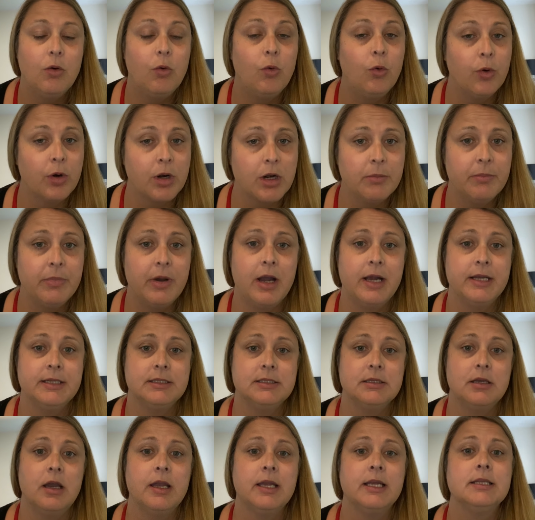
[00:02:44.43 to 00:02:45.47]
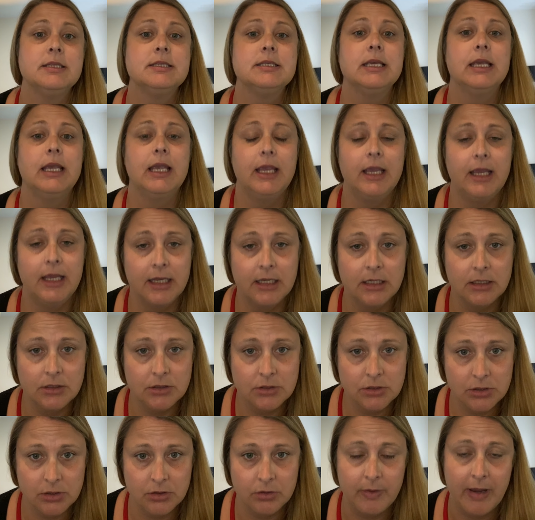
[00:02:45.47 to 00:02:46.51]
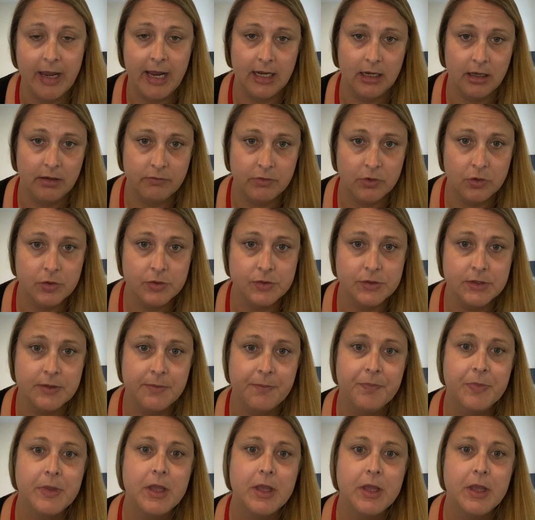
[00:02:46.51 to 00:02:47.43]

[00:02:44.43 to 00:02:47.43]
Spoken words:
or combined science into A-levels.